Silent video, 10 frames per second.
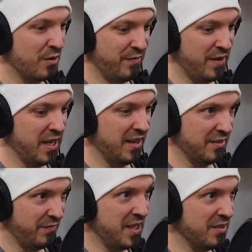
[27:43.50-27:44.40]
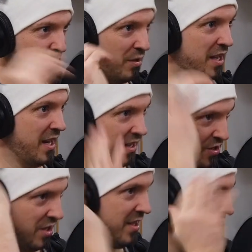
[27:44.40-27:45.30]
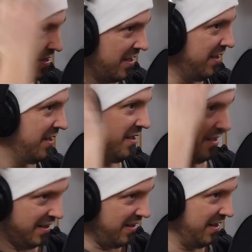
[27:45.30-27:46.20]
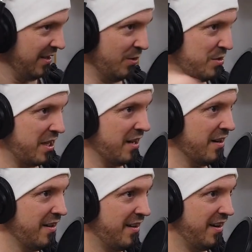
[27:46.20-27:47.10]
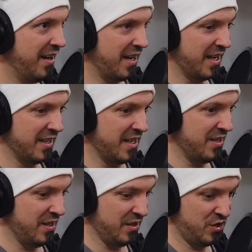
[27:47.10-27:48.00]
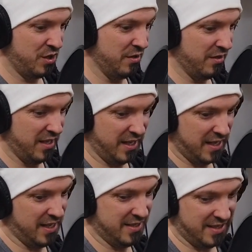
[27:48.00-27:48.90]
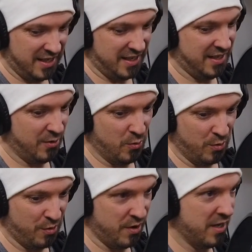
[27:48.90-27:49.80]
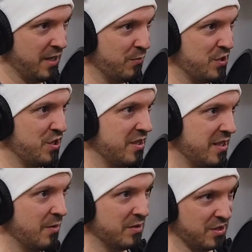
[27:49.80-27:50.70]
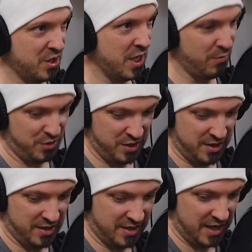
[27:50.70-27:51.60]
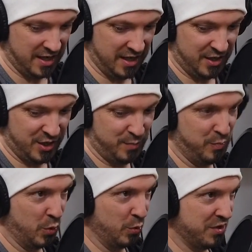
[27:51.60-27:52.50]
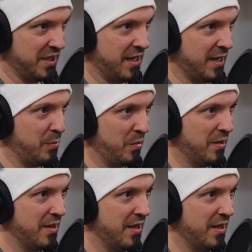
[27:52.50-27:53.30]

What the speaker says: So Venus will she does like the loose hair, and then she'll like kind of set it in the corner, and then when she's done with the shower, she just kind of like spools it up.